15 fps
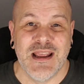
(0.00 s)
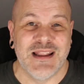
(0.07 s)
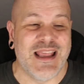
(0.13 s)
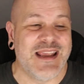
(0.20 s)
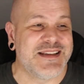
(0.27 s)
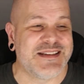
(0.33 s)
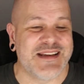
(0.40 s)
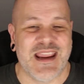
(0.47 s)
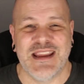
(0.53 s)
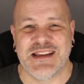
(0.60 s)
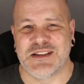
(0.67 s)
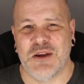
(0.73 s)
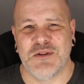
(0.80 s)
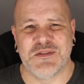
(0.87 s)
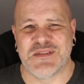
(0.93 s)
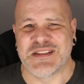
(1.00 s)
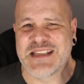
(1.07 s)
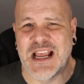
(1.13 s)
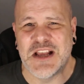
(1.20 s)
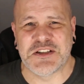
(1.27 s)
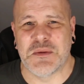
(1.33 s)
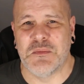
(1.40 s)
let's say it's loads of
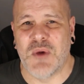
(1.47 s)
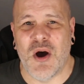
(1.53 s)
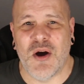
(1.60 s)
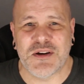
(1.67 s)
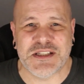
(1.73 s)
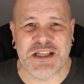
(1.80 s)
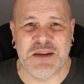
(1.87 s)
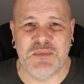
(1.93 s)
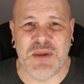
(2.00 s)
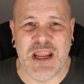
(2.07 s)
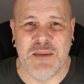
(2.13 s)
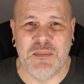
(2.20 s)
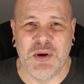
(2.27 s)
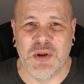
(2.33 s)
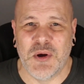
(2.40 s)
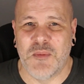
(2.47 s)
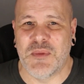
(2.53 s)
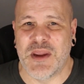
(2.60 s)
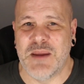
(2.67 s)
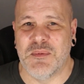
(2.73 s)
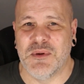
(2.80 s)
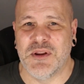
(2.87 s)
sales and marketing people or
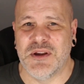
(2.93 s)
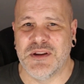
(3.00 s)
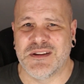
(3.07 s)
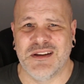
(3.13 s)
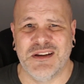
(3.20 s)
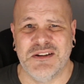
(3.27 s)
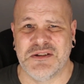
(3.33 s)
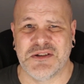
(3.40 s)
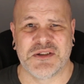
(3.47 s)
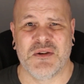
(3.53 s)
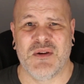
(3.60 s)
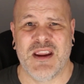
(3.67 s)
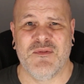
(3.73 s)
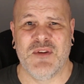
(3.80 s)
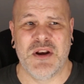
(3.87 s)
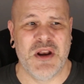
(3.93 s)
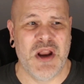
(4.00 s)
people that you just don't even